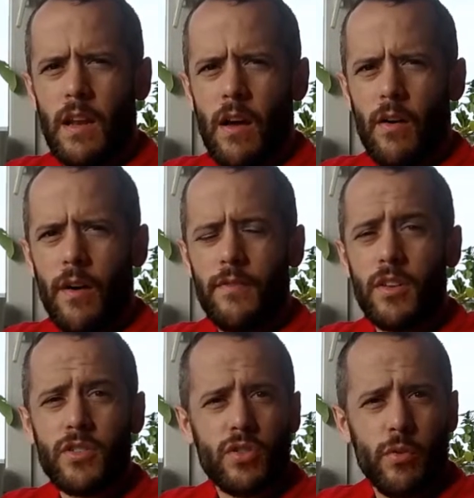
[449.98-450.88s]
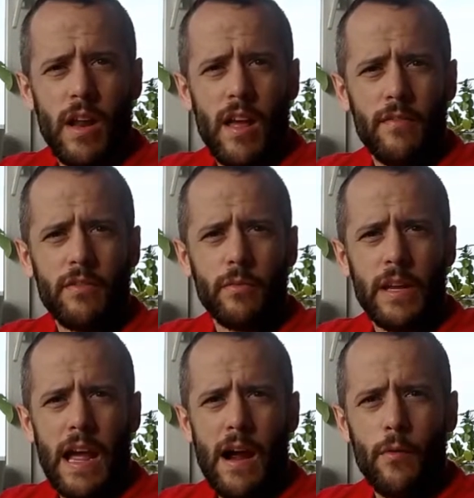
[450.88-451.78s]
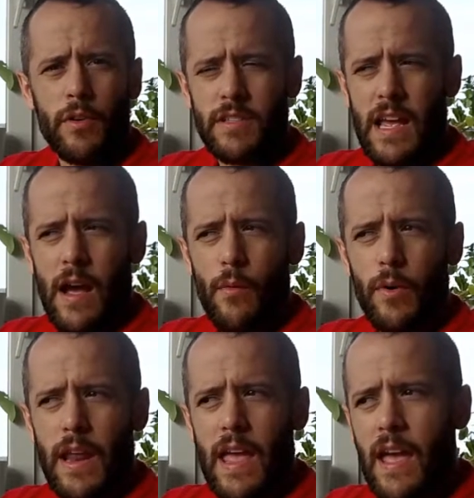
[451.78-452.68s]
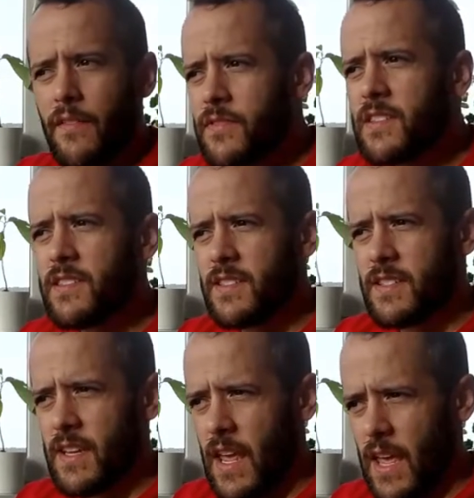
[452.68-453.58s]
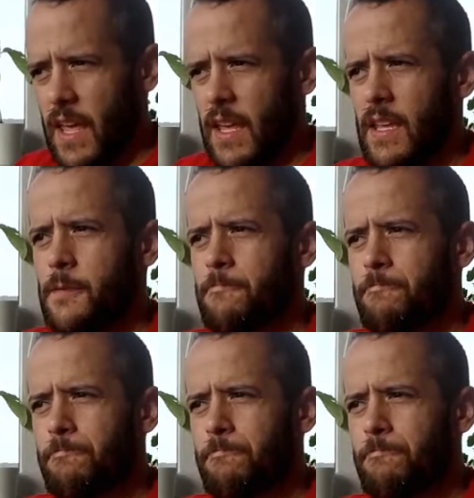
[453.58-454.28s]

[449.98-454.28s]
Now, of those 2.5, 3 hours, I would have to say